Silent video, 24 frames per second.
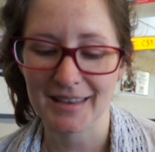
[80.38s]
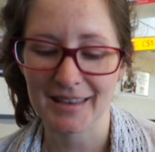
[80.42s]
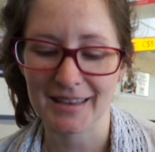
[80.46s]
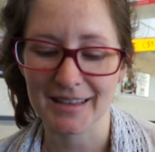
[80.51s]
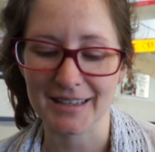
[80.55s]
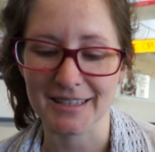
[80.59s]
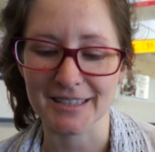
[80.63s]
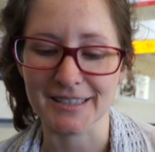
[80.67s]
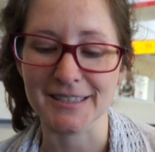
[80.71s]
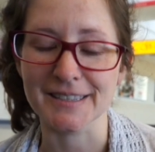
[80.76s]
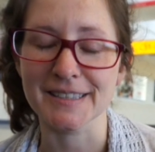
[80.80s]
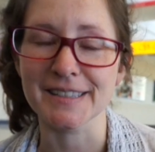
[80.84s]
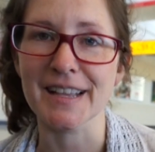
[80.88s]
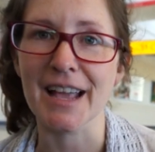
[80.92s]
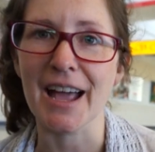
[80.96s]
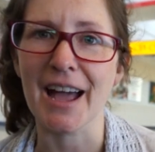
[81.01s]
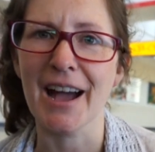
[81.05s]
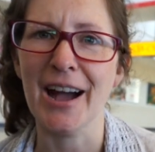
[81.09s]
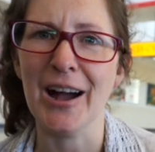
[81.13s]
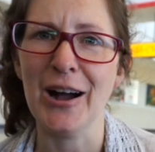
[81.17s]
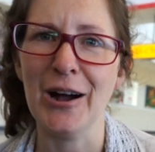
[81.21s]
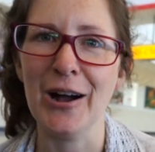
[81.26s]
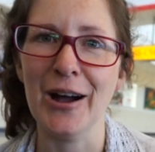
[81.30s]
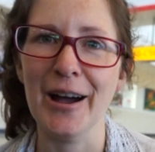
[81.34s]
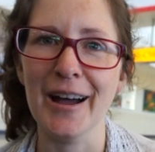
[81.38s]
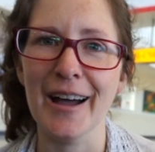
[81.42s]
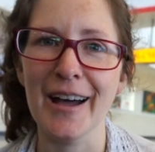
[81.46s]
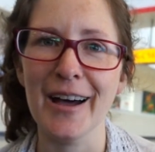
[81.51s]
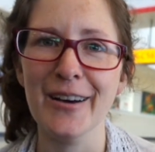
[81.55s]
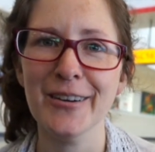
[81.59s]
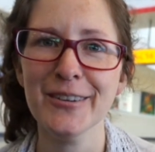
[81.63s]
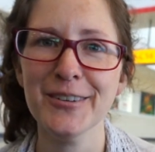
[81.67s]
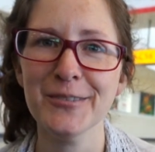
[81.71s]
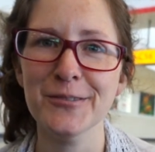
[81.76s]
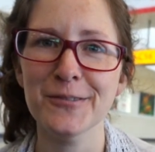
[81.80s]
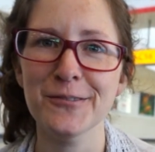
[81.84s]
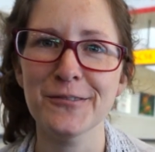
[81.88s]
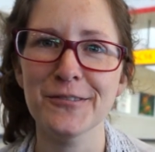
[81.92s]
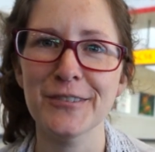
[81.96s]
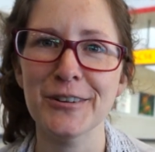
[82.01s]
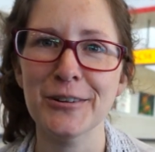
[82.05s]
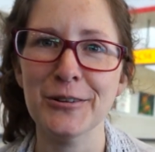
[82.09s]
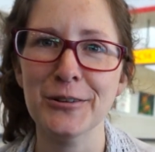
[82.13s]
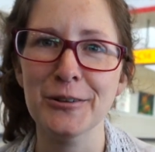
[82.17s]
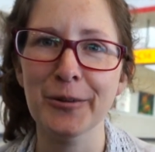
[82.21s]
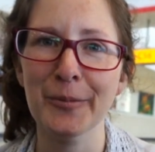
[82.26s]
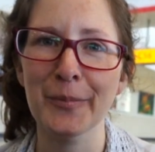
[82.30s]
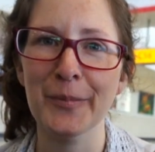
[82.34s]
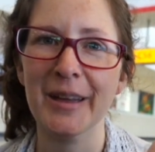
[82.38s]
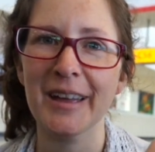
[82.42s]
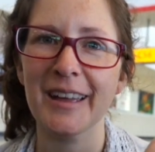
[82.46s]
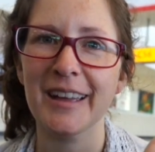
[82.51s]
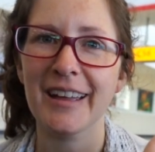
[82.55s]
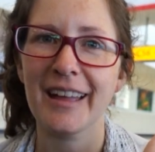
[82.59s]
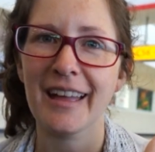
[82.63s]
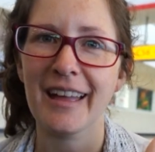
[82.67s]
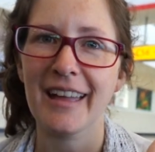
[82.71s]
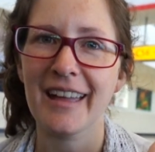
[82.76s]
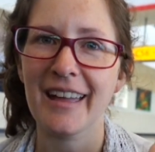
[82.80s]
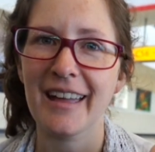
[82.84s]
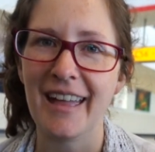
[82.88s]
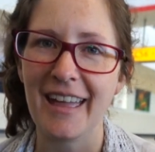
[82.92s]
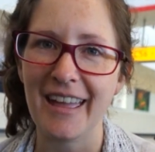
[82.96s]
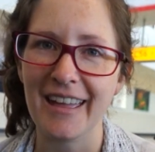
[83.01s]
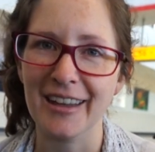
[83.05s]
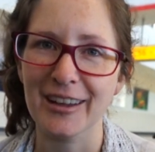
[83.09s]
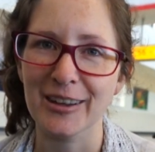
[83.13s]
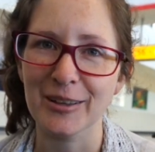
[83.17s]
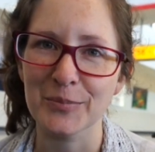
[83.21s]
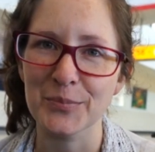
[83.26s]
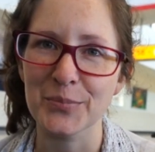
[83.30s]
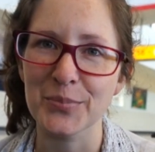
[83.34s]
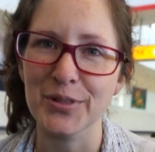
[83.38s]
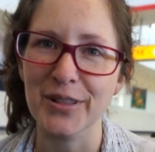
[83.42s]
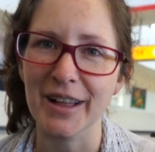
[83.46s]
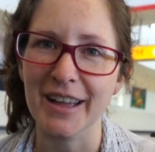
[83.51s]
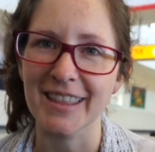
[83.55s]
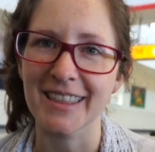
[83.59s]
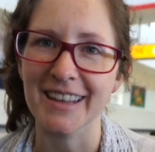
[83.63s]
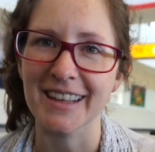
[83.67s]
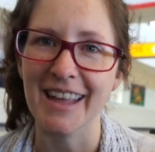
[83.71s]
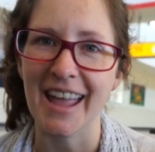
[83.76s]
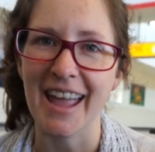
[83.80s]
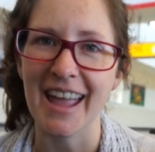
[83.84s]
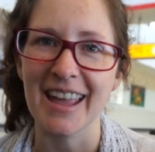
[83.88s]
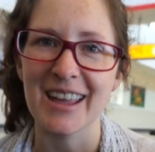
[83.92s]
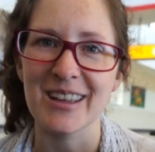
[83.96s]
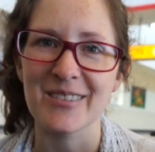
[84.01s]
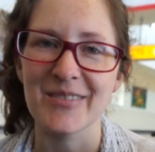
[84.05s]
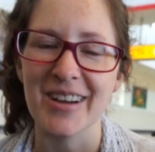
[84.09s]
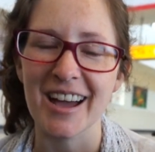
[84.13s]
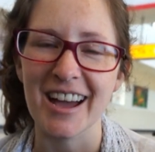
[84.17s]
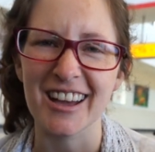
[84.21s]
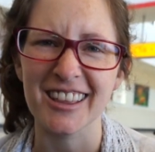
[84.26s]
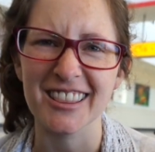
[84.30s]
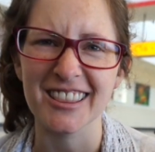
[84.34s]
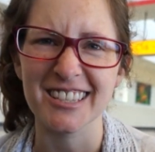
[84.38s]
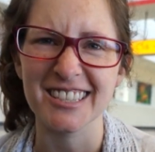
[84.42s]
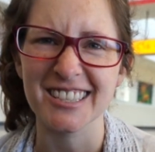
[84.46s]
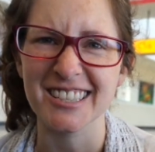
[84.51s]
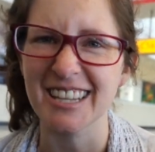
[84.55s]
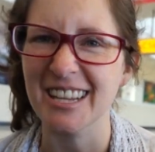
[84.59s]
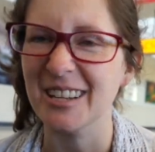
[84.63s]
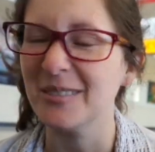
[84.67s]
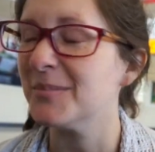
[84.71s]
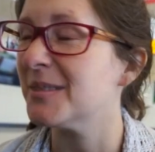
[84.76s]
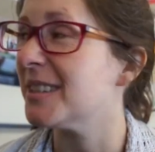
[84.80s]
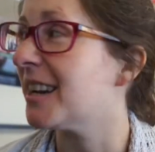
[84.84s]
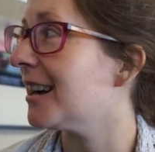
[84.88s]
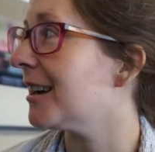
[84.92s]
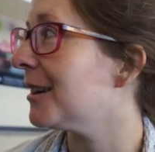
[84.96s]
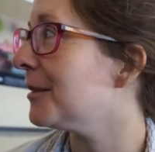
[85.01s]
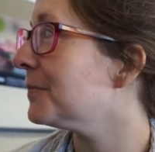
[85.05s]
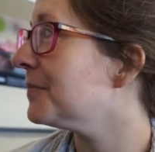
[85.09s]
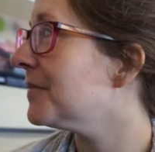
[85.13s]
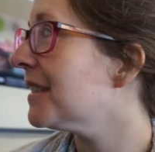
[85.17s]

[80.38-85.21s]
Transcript: is how to film and play the game at the same time.